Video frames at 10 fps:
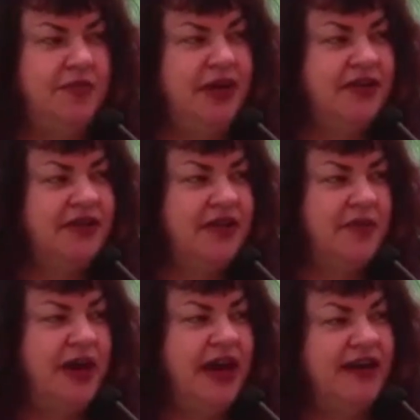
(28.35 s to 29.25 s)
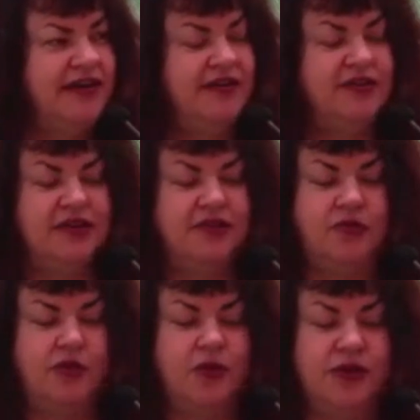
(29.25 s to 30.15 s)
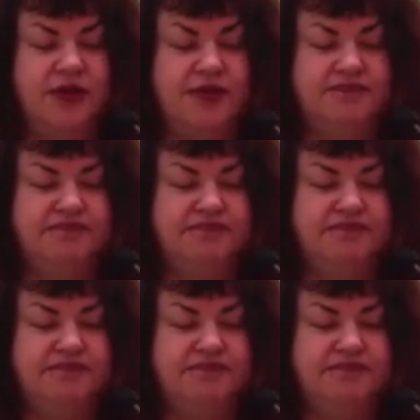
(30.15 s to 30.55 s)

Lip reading: by looking back and looking forward.